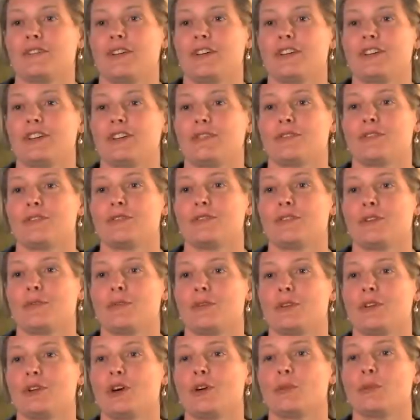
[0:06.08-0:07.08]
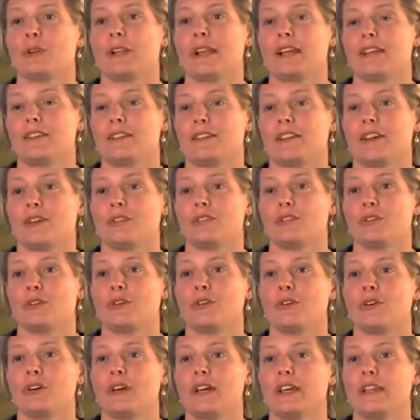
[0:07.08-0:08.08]
very different from the normal ACO
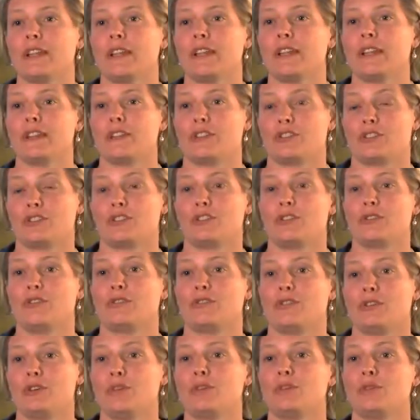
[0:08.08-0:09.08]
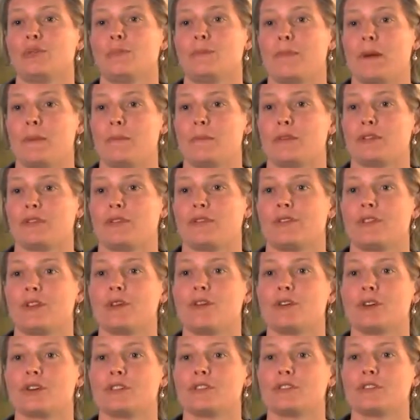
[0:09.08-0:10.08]
tour in that there's just a few members of the
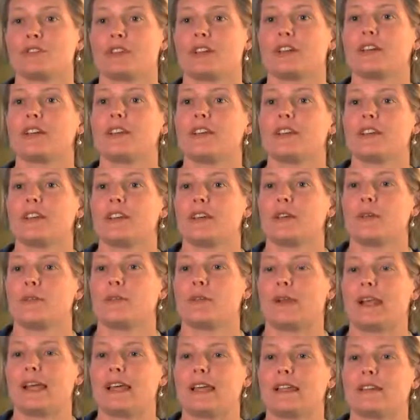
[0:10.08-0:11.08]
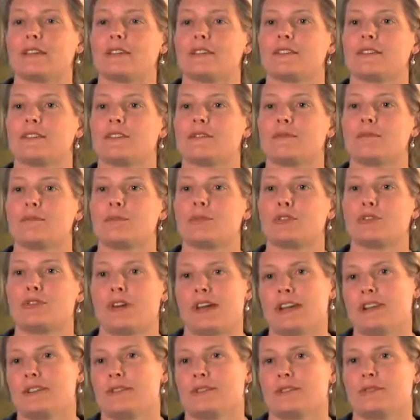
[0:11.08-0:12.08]
orchestra playing
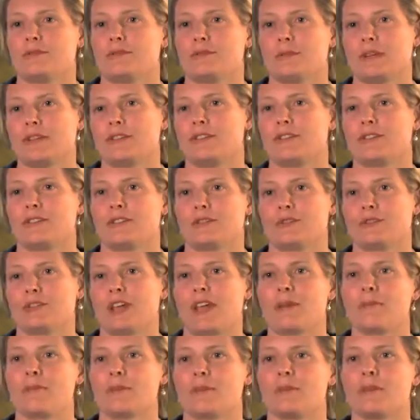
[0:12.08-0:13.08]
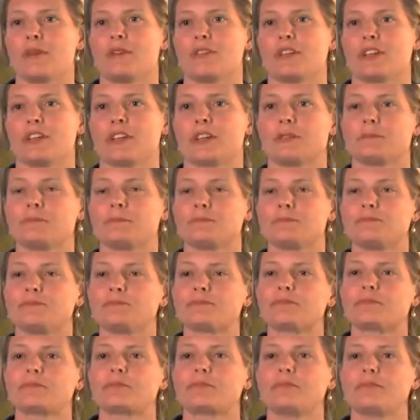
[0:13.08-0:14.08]
great pieces of chamber music.
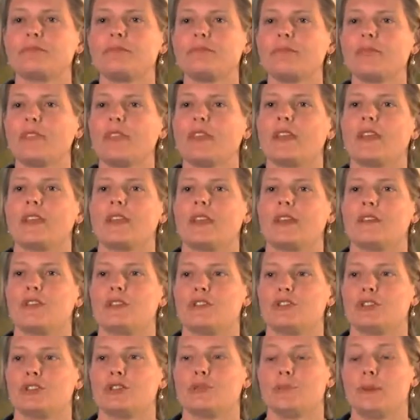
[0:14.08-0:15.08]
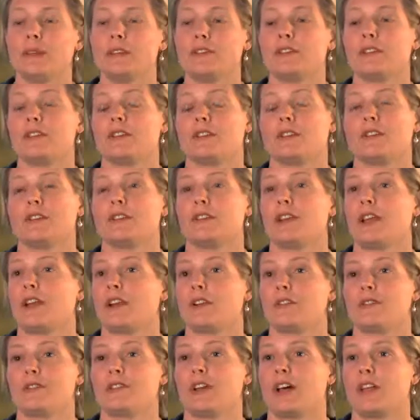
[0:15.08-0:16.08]
There are two pieces,
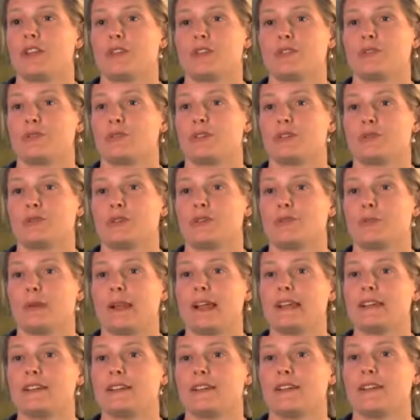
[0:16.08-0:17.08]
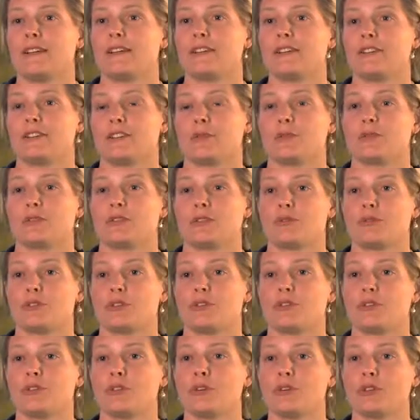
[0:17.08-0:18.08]
neither of which we've played in
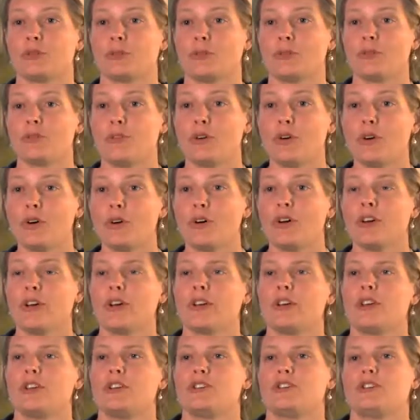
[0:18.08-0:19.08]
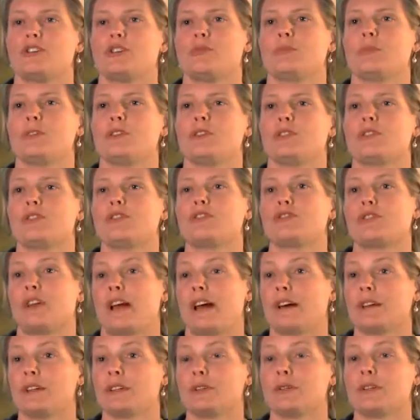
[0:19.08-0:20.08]
subscription tours before, Schubert's
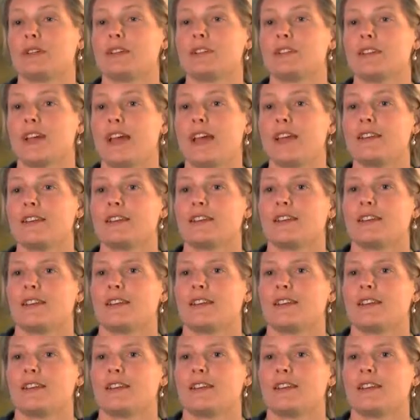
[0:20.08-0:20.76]
Trout Quintet